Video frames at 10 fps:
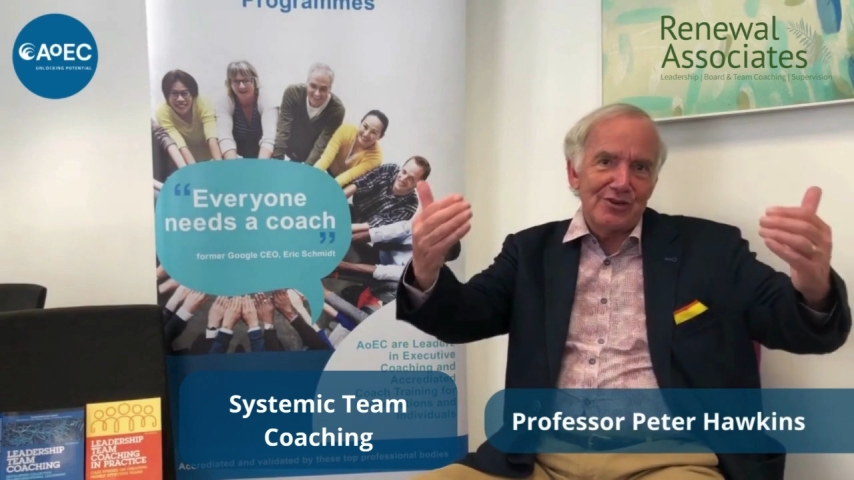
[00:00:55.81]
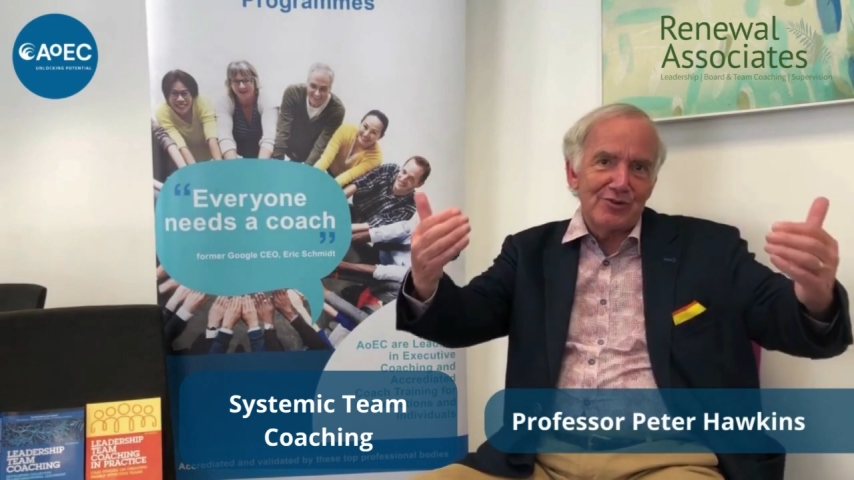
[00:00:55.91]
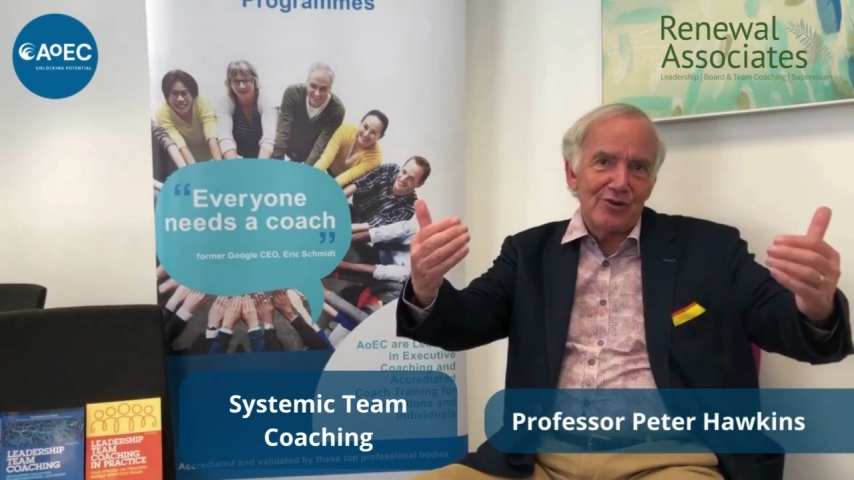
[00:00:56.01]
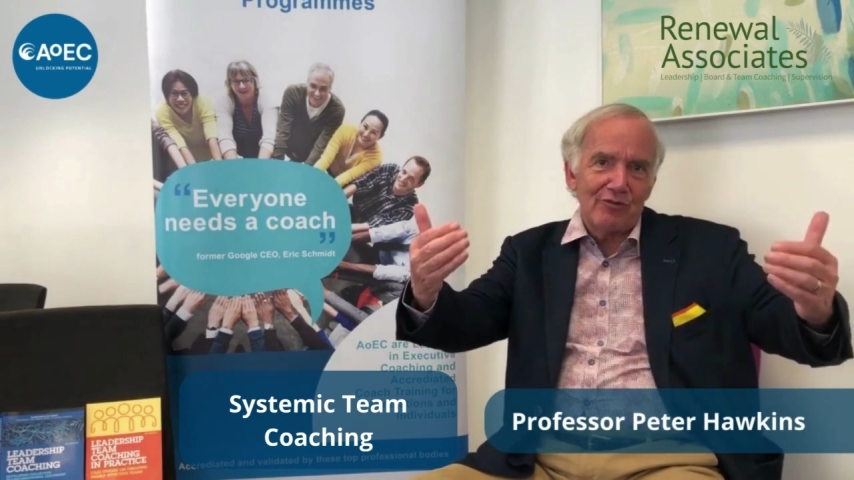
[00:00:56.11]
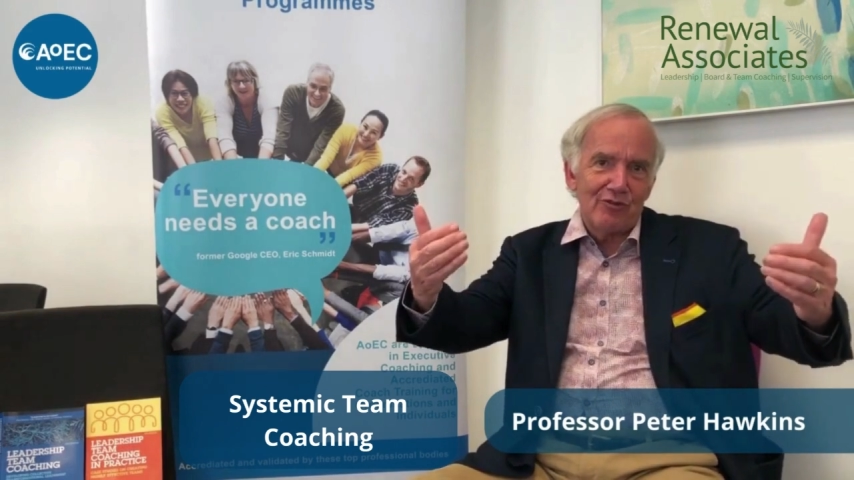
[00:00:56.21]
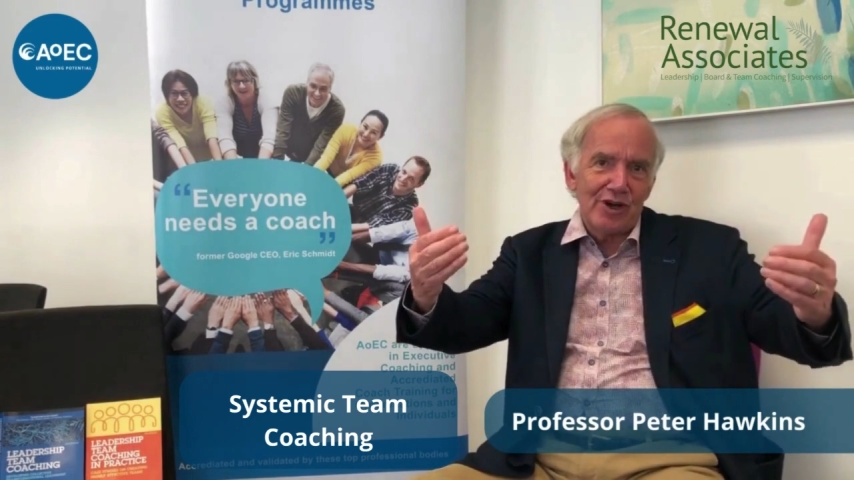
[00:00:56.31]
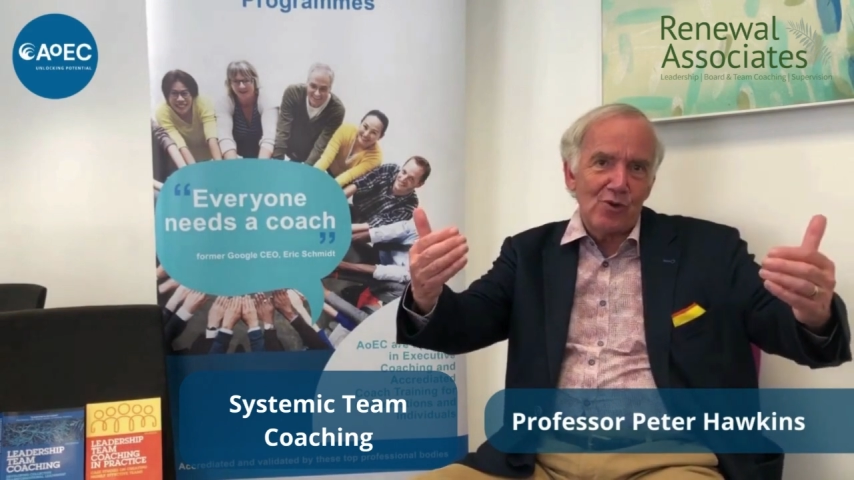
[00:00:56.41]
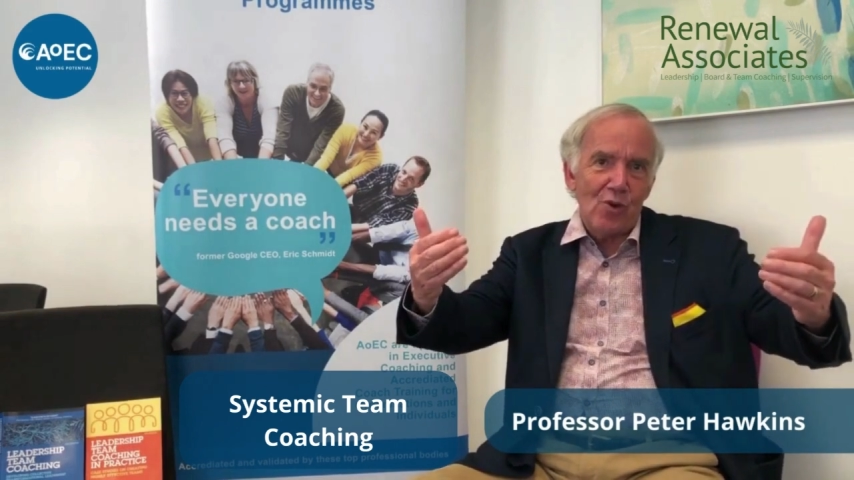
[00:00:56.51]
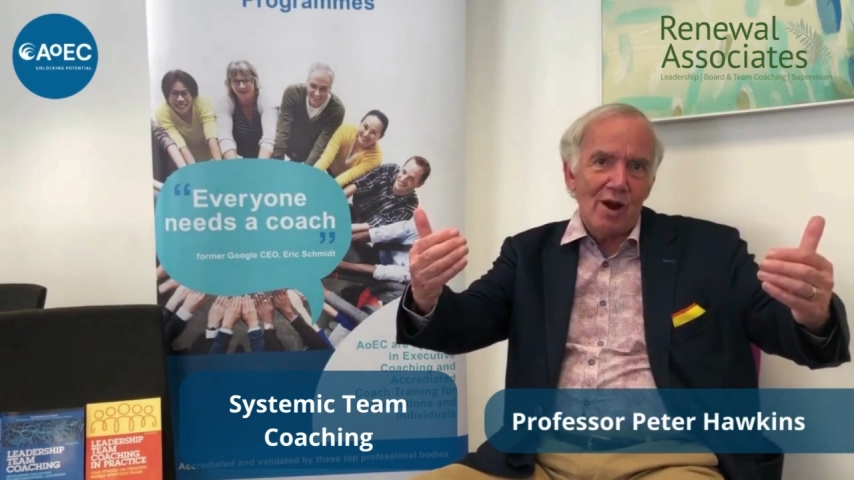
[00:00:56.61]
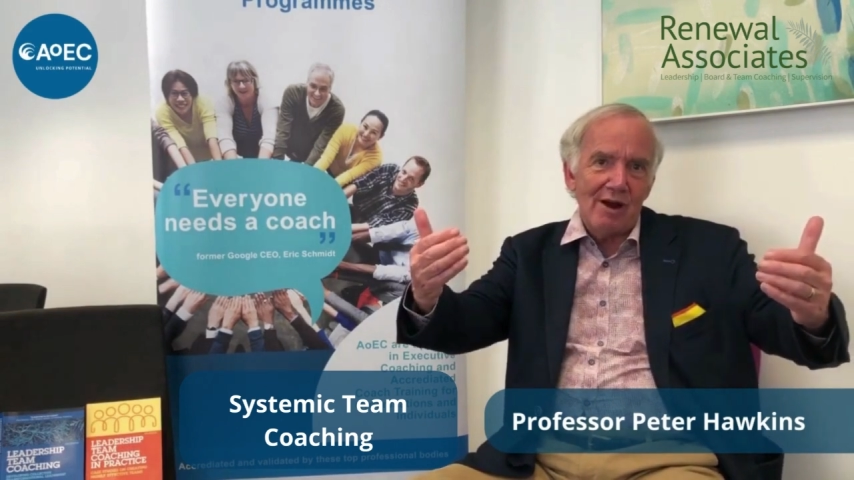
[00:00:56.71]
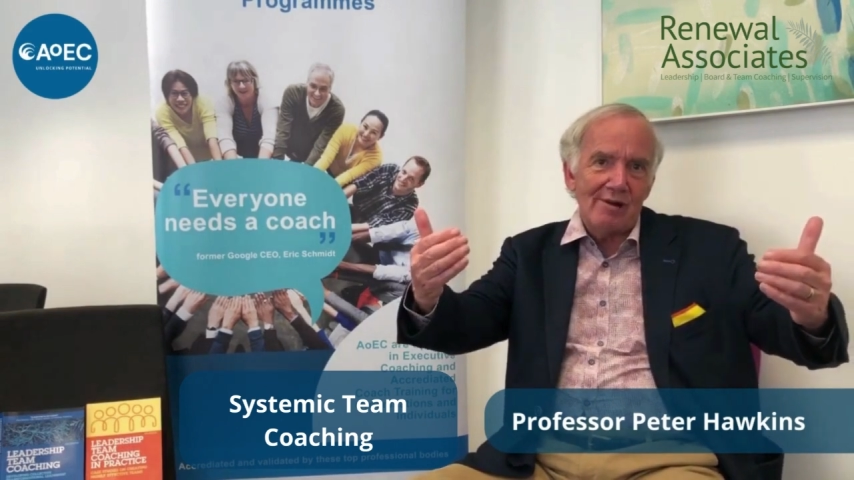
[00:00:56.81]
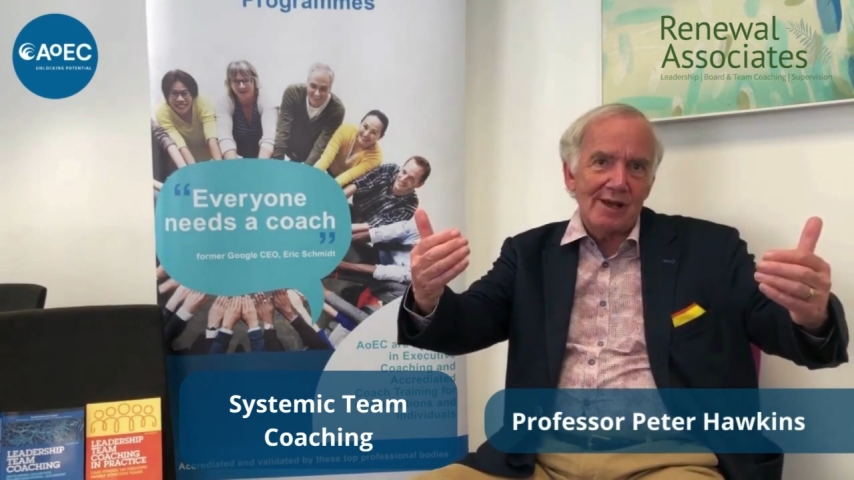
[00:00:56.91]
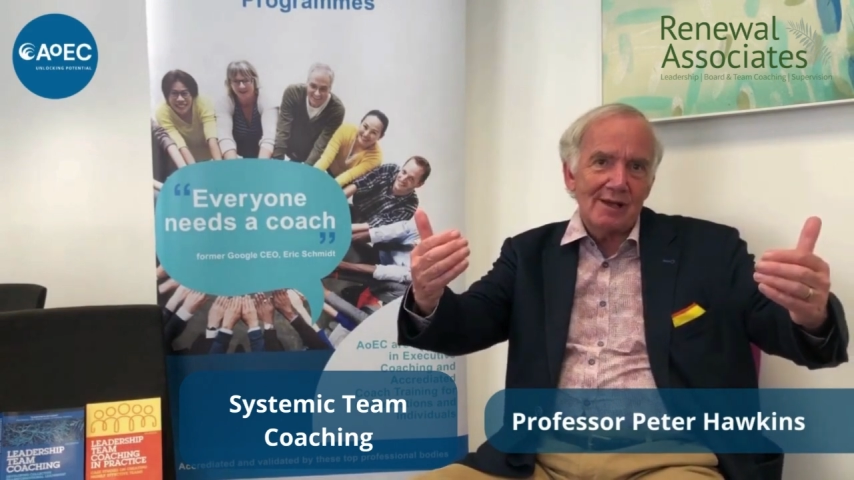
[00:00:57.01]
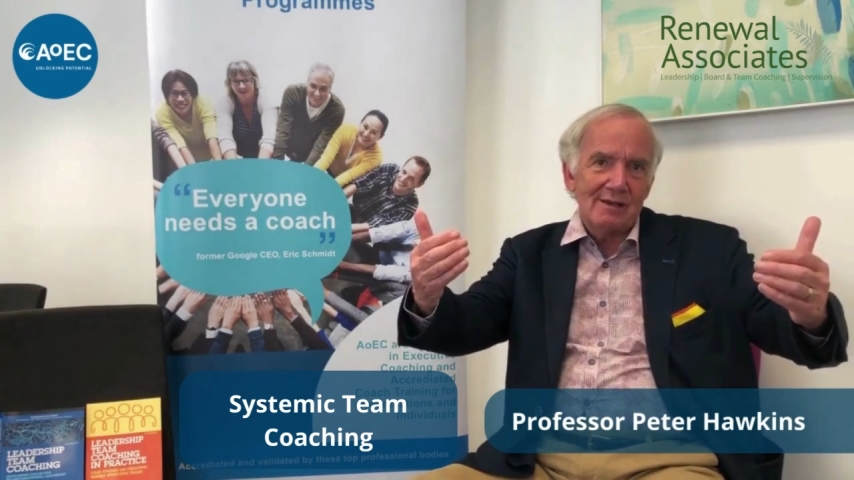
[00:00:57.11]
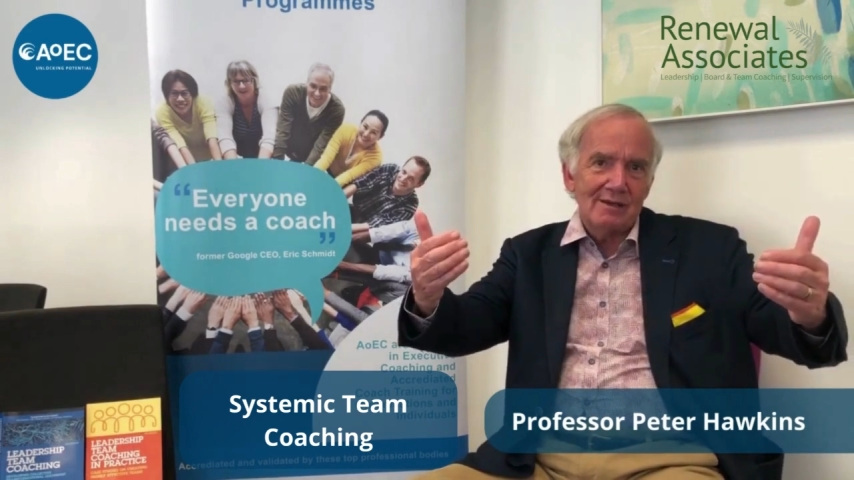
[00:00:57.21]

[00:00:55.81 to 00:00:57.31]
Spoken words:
is requiring,